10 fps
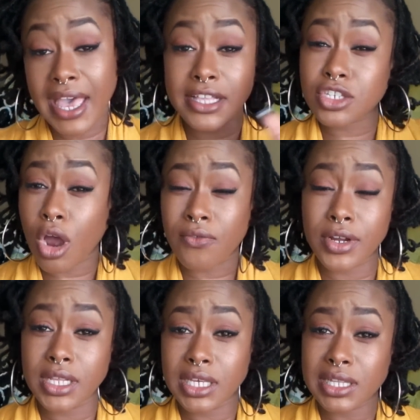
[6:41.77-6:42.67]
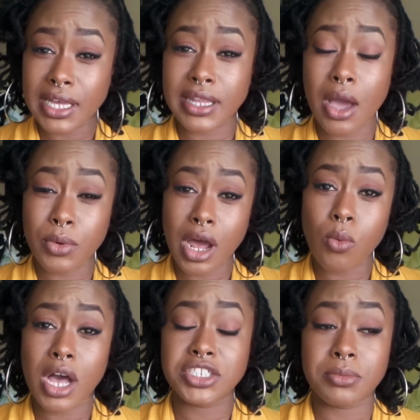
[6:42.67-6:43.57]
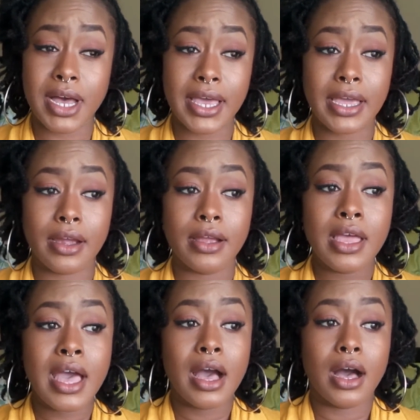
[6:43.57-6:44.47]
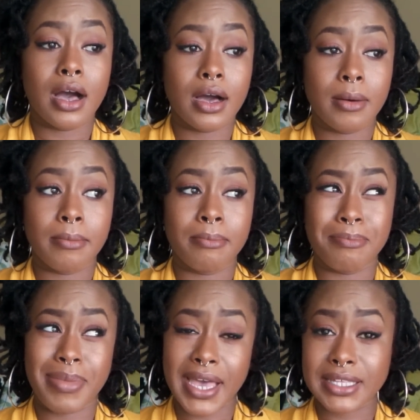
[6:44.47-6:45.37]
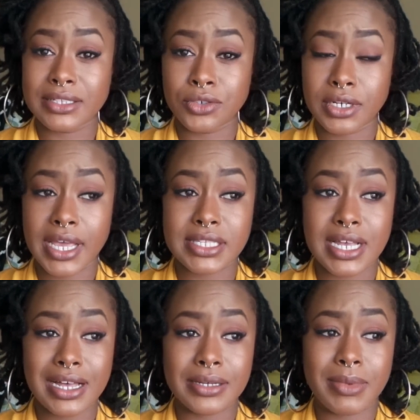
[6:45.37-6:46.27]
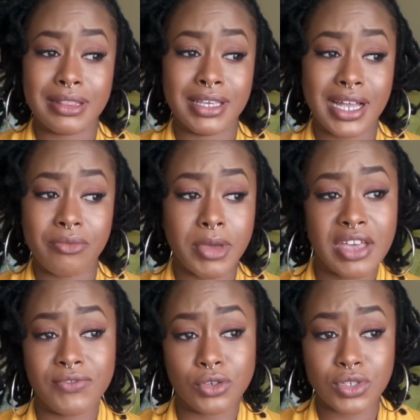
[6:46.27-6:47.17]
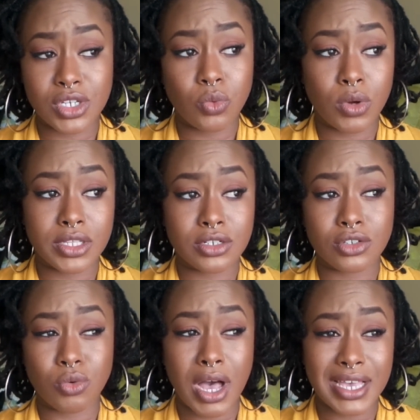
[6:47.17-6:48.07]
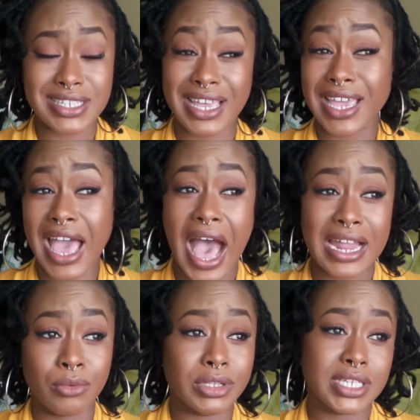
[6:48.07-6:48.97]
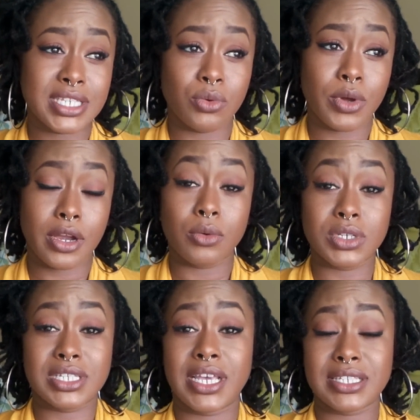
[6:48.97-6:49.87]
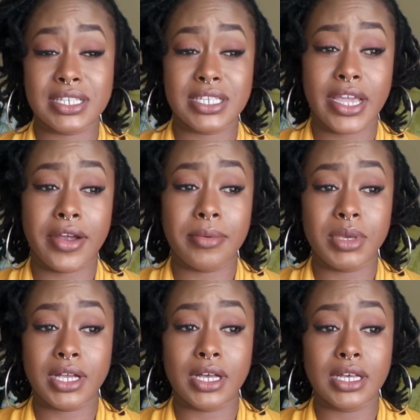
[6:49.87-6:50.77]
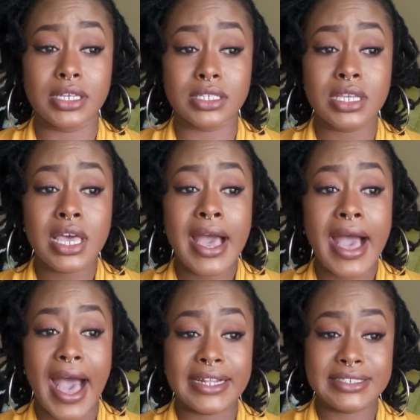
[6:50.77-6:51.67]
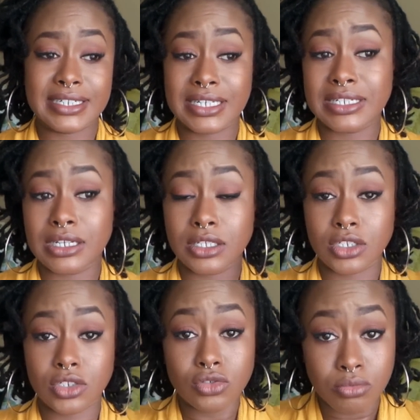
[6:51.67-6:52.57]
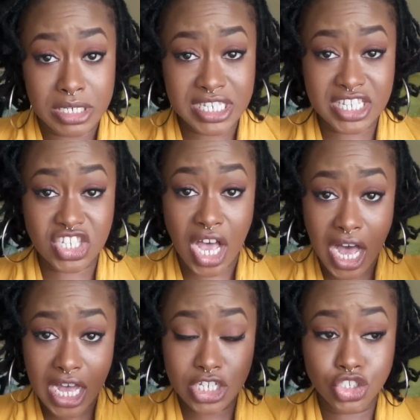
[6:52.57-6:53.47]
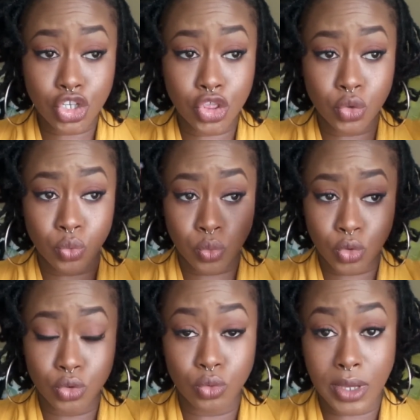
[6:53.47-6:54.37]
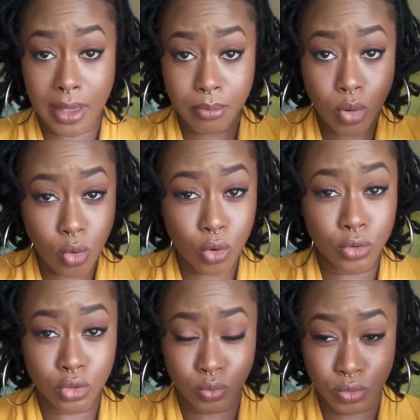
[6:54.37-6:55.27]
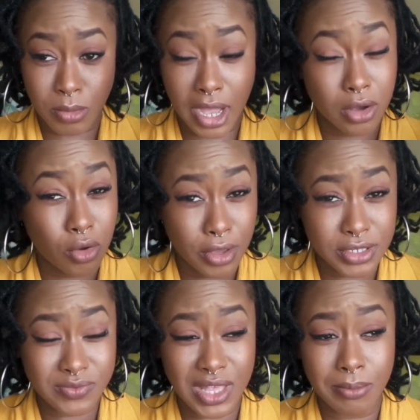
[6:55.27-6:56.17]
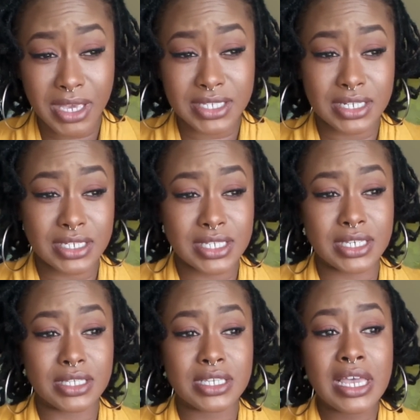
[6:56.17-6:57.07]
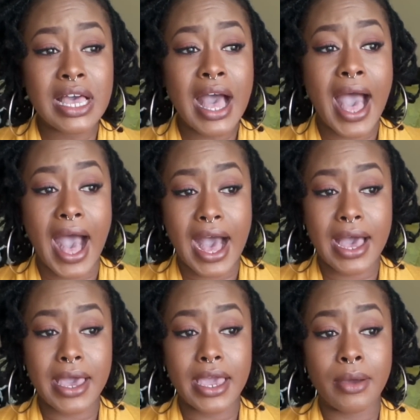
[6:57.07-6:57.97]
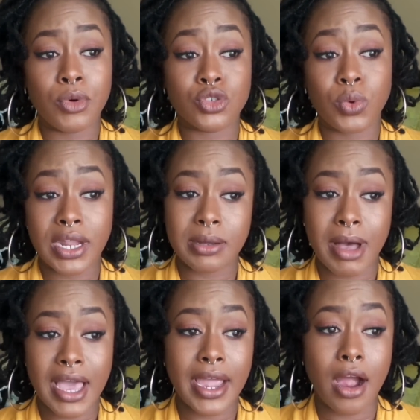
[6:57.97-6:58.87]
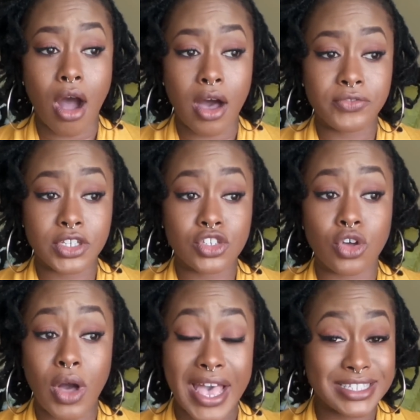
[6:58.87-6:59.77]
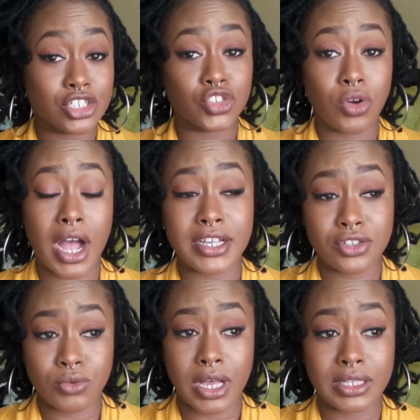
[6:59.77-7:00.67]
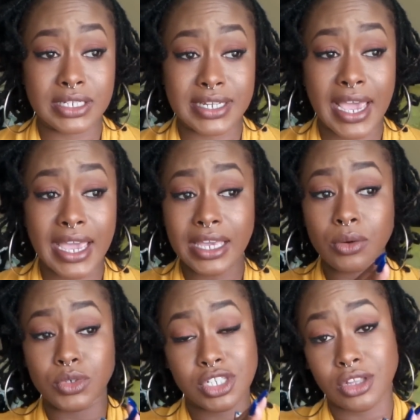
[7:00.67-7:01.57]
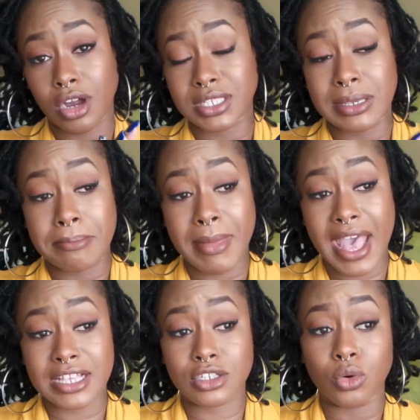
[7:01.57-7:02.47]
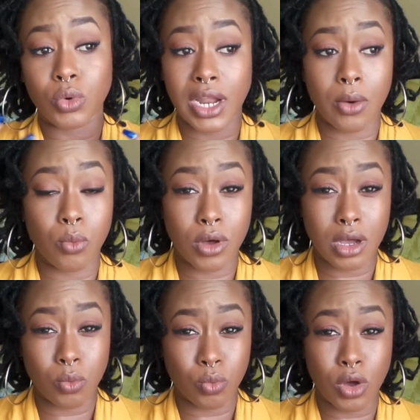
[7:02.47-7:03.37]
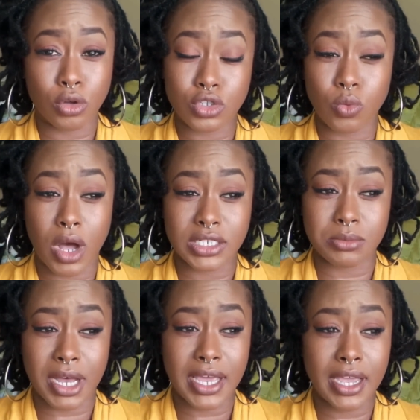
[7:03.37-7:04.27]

headscarf or anything like that when I washed my hair. Back during that time, I think I may have used it once or twice. I didn't really see where it was necessary because I didn't massage through and pull through my coils, if that makes any sense. I was wetting my hair often, so as it dries throughout the day, it would start to mat. So when I go to wash my